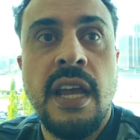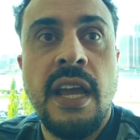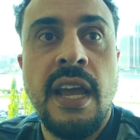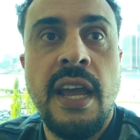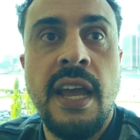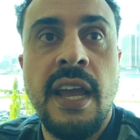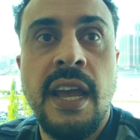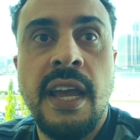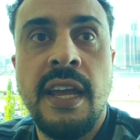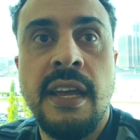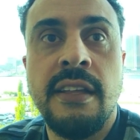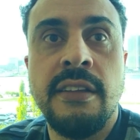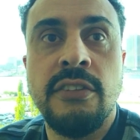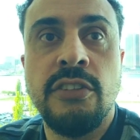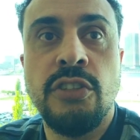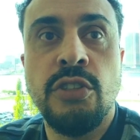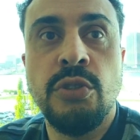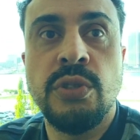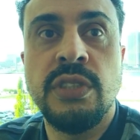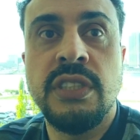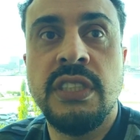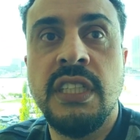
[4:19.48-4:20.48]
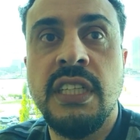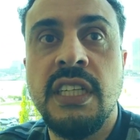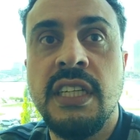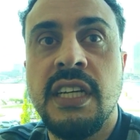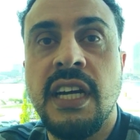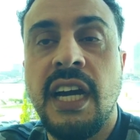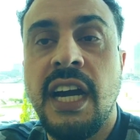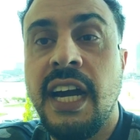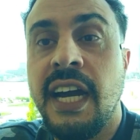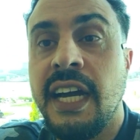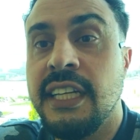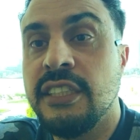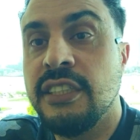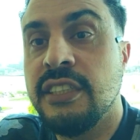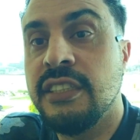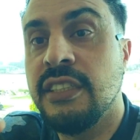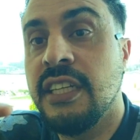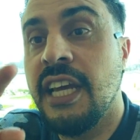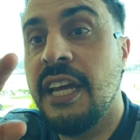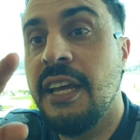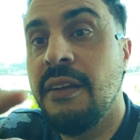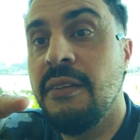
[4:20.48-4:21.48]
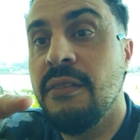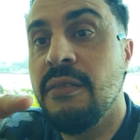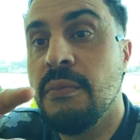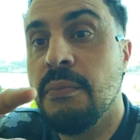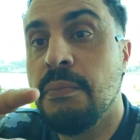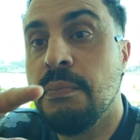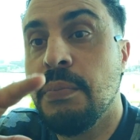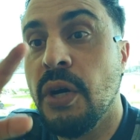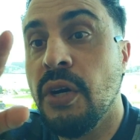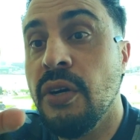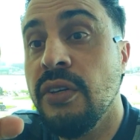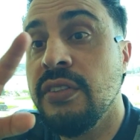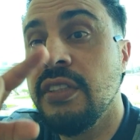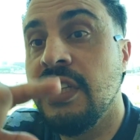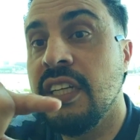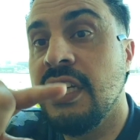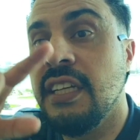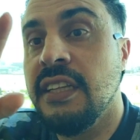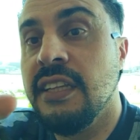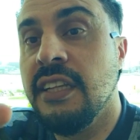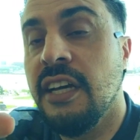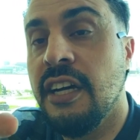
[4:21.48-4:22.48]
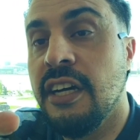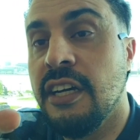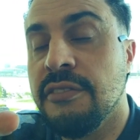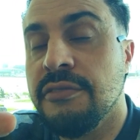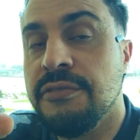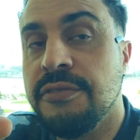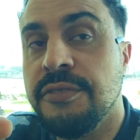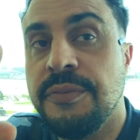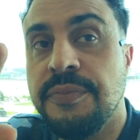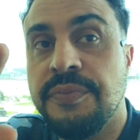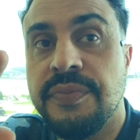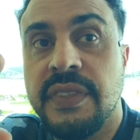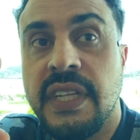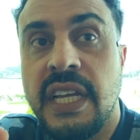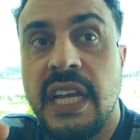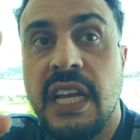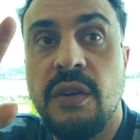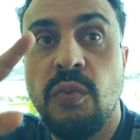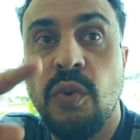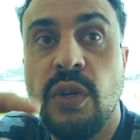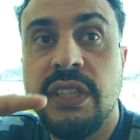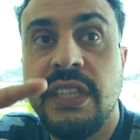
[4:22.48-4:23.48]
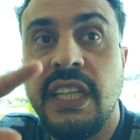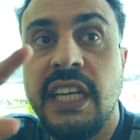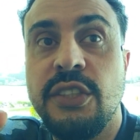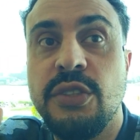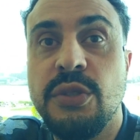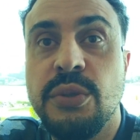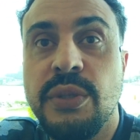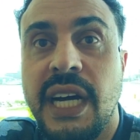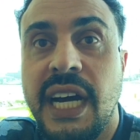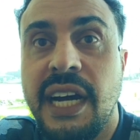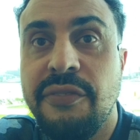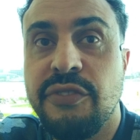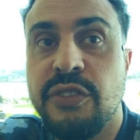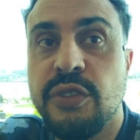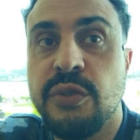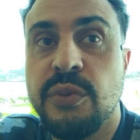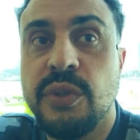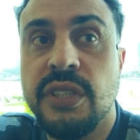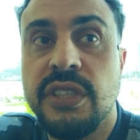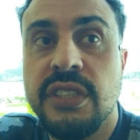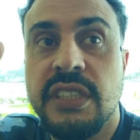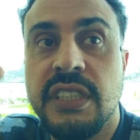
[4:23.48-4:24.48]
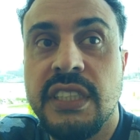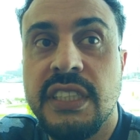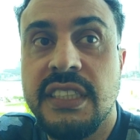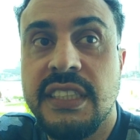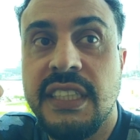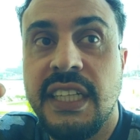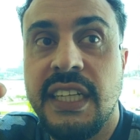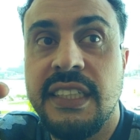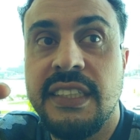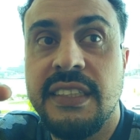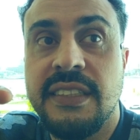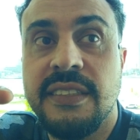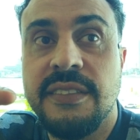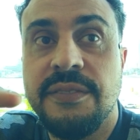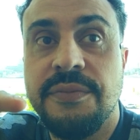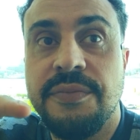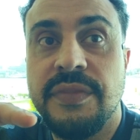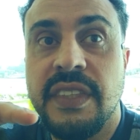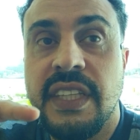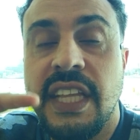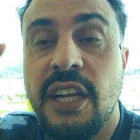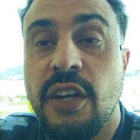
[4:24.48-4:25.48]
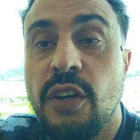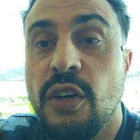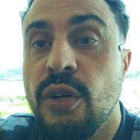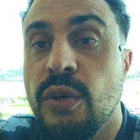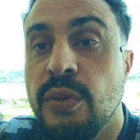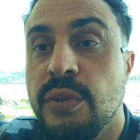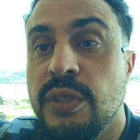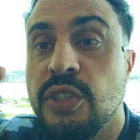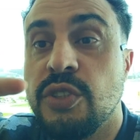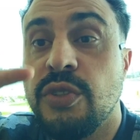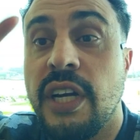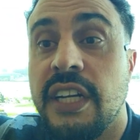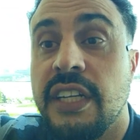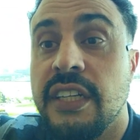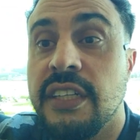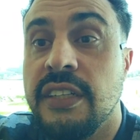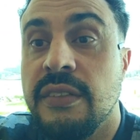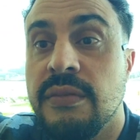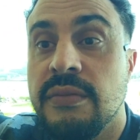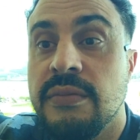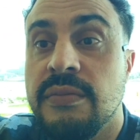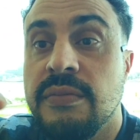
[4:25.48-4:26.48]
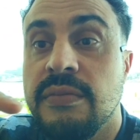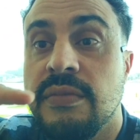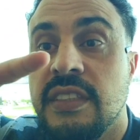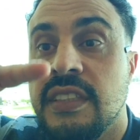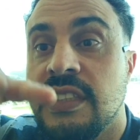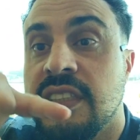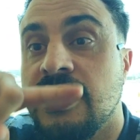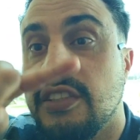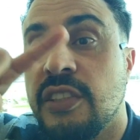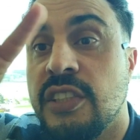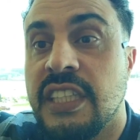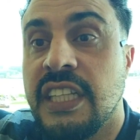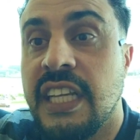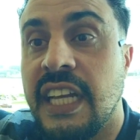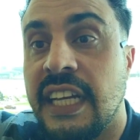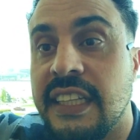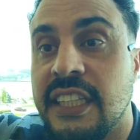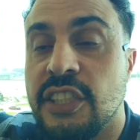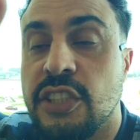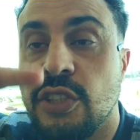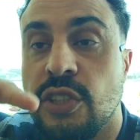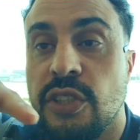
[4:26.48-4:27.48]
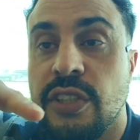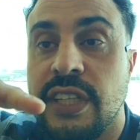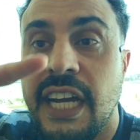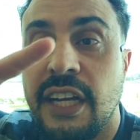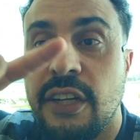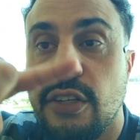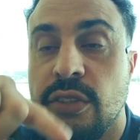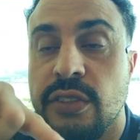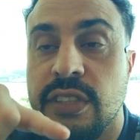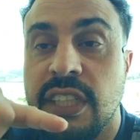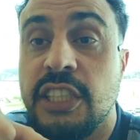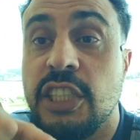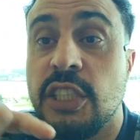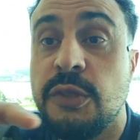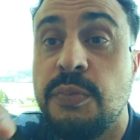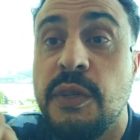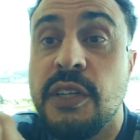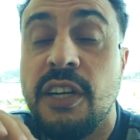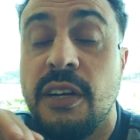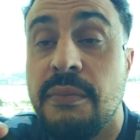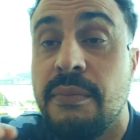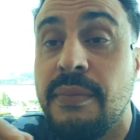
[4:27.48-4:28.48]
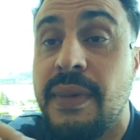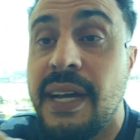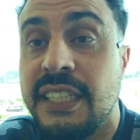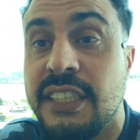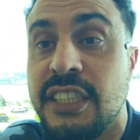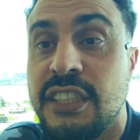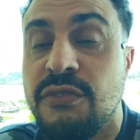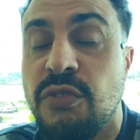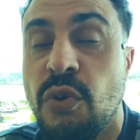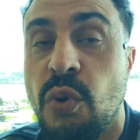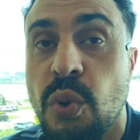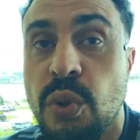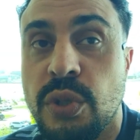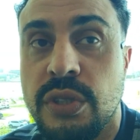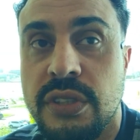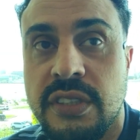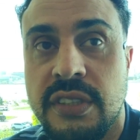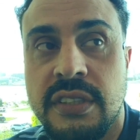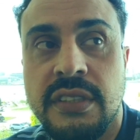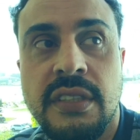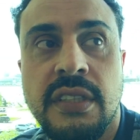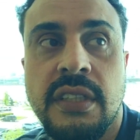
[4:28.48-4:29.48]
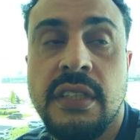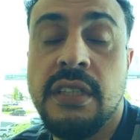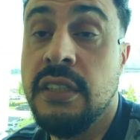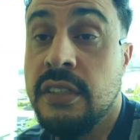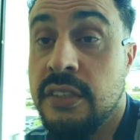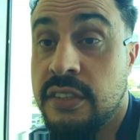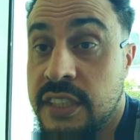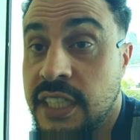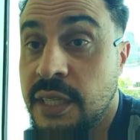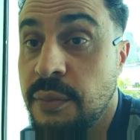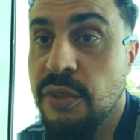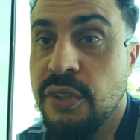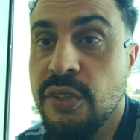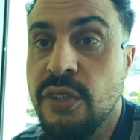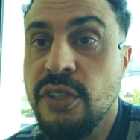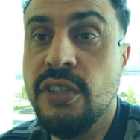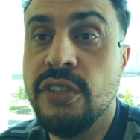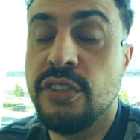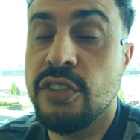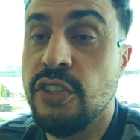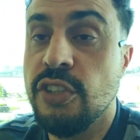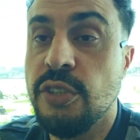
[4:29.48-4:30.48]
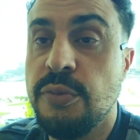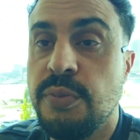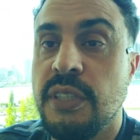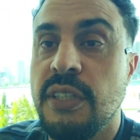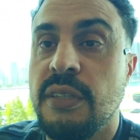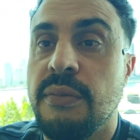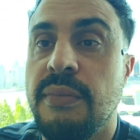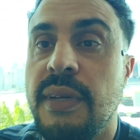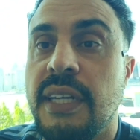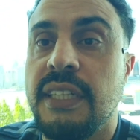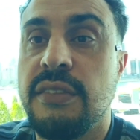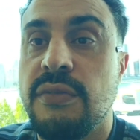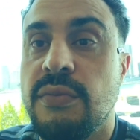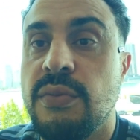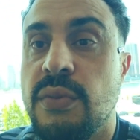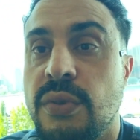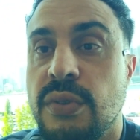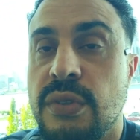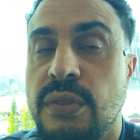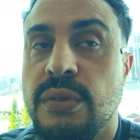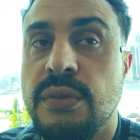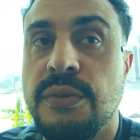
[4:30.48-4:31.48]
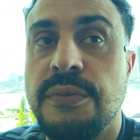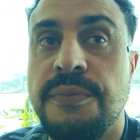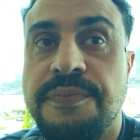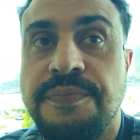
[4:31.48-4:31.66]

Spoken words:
And you see guys get burned in love. And what they do afterwards is that they go and try to get this girl, that girl. They just become massive whores. Same with girls. Girls become massive whores too.